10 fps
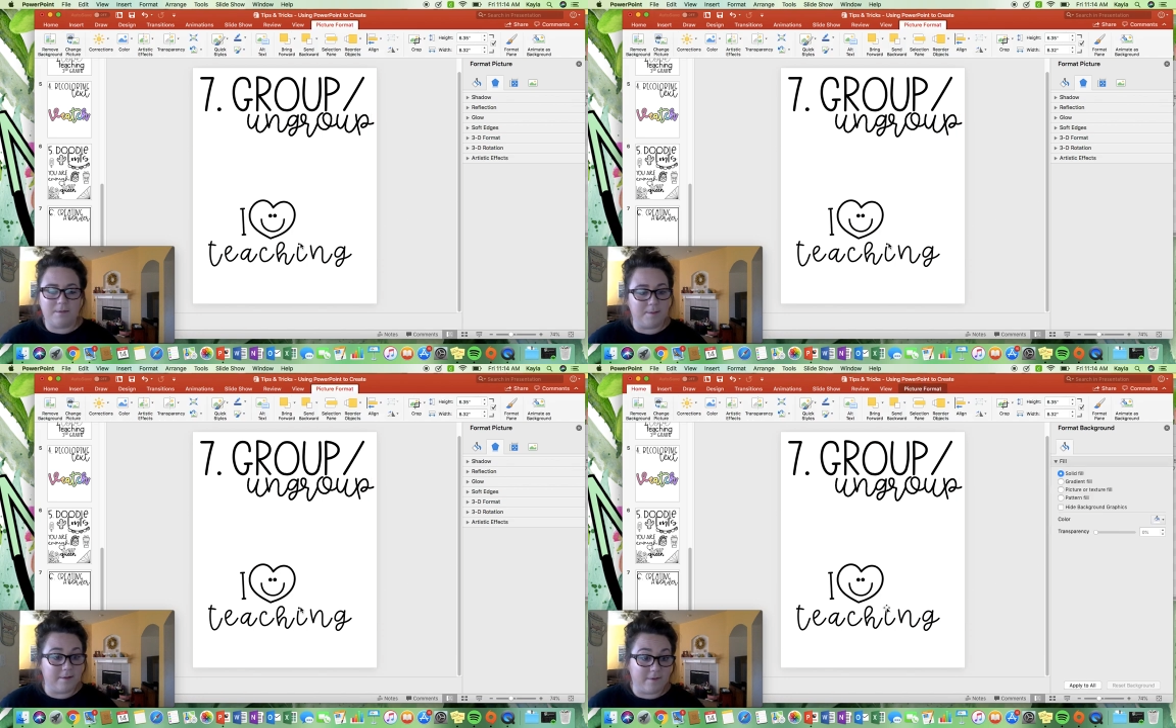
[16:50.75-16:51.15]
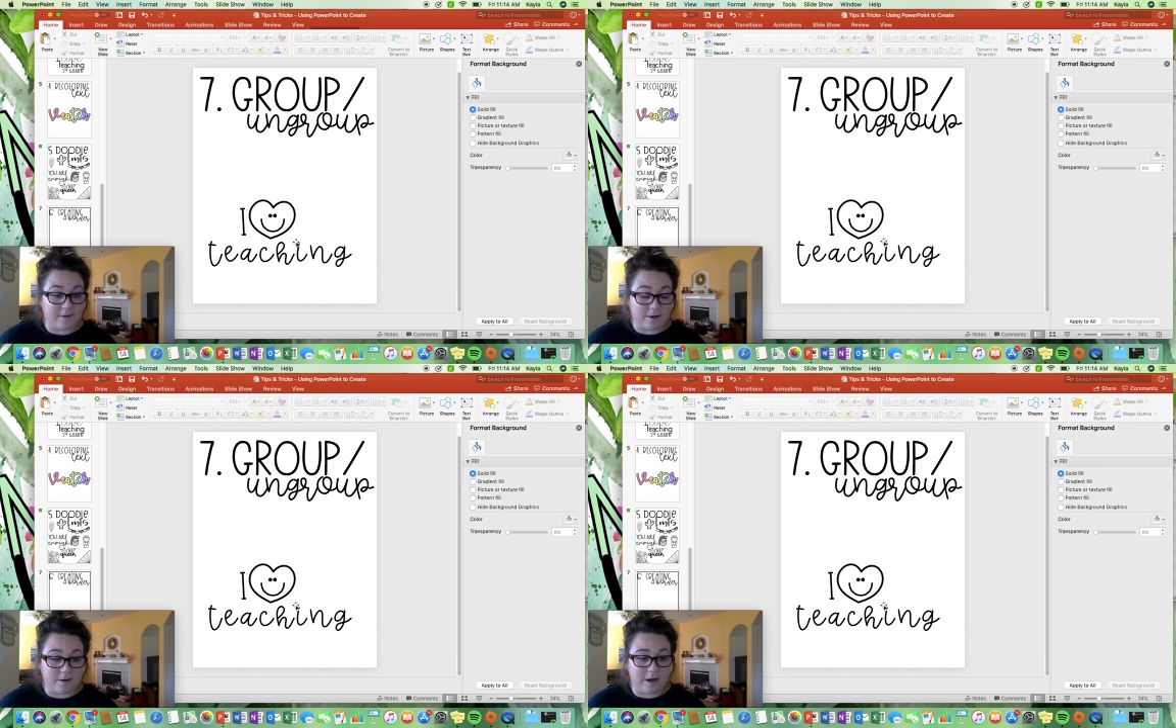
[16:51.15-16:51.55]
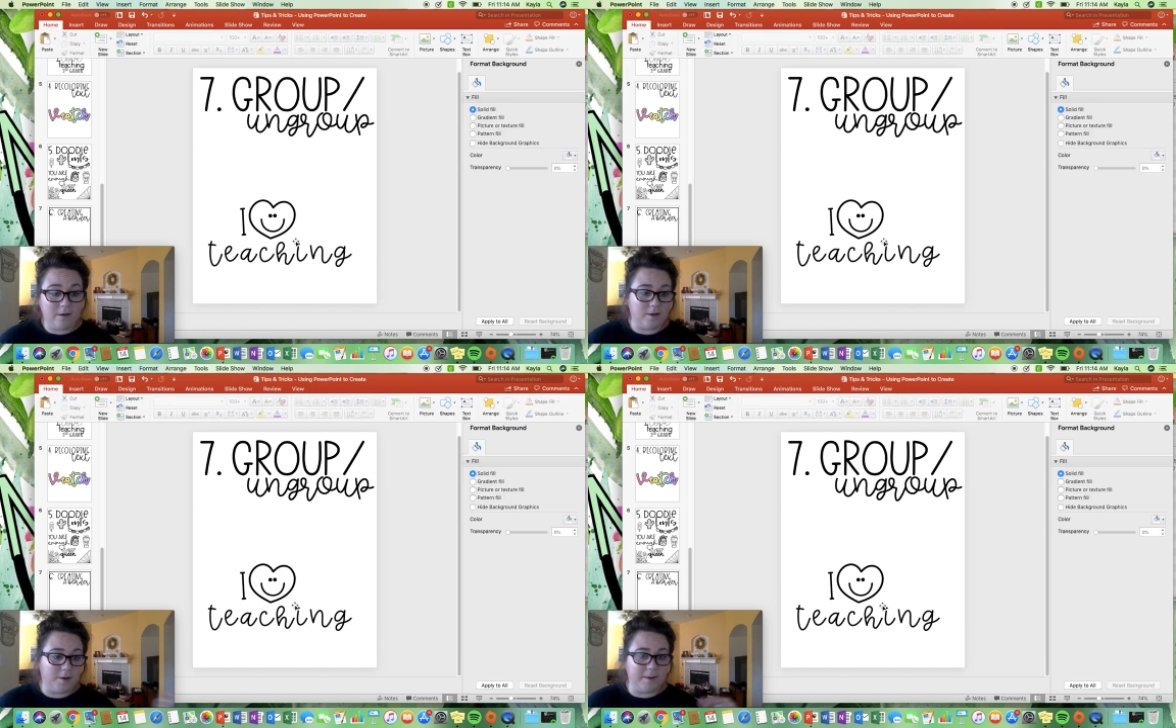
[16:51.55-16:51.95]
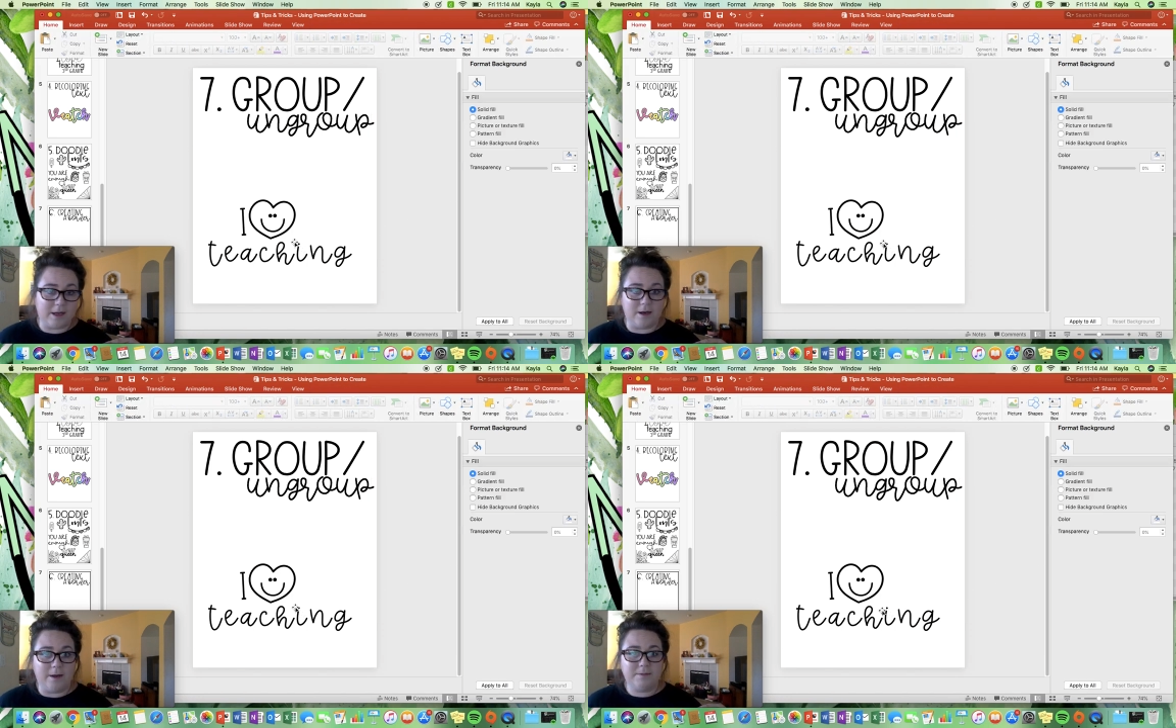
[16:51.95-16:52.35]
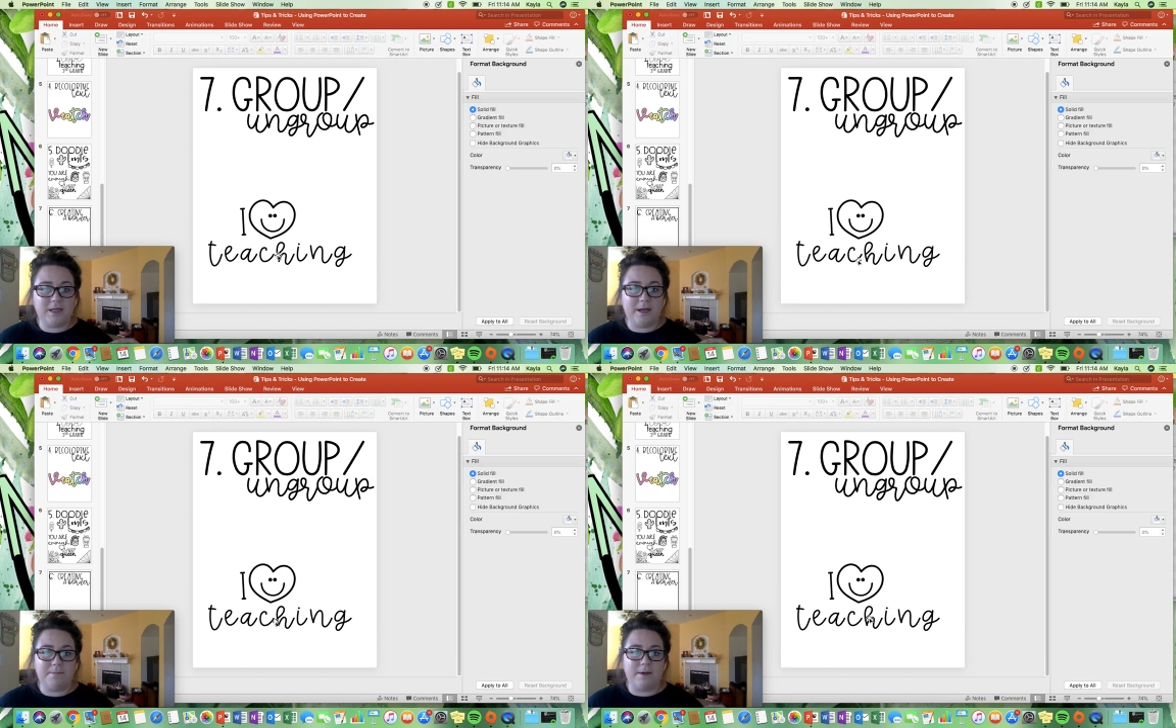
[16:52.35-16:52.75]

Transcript: Maybe if I figure it out, I'll make an update,